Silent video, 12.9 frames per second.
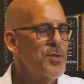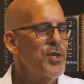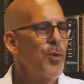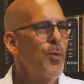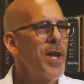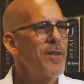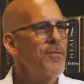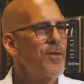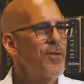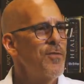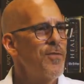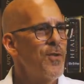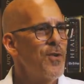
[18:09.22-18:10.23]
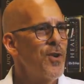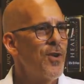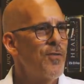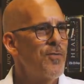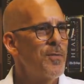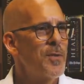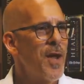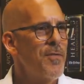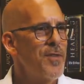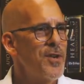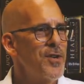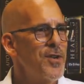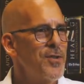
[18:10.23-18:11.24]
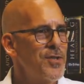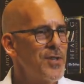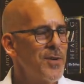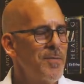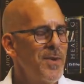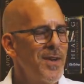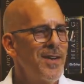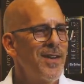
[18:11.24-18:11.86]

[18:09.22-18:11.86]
I'm still waiting for the phone call from Governor Newsom.